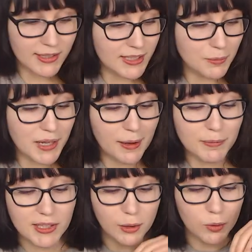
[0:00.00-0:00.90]

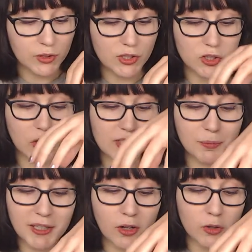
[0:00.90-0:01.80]
Sometimes they will install
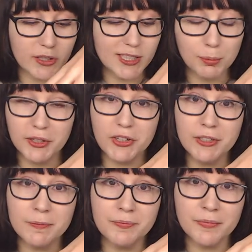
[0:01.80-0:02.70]
something called a splitter
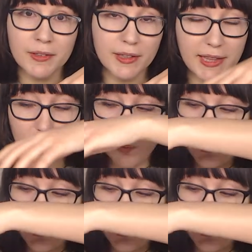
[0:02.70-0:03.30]
that